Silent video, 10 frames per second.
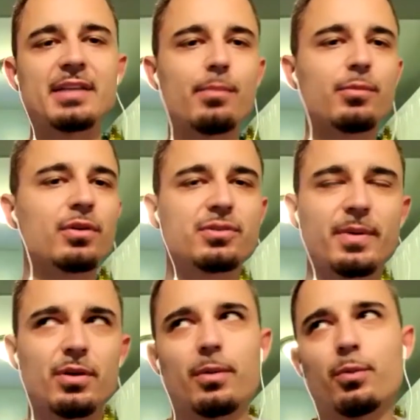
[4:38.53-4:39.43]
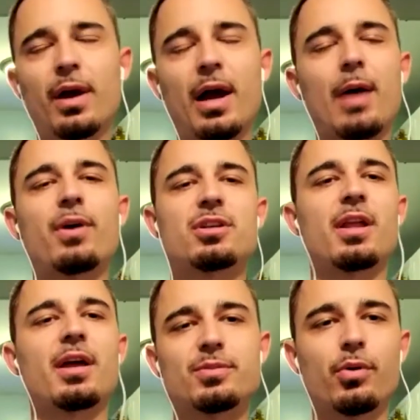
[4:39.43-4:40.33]
anytime you expect, I
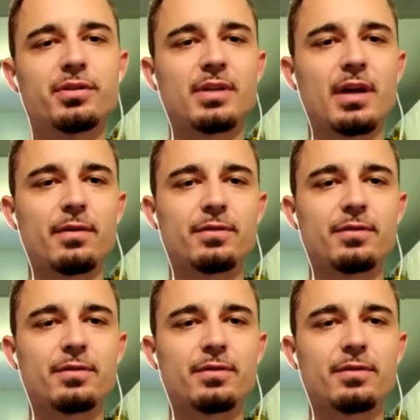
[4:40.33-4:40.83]
watch a lot of sports,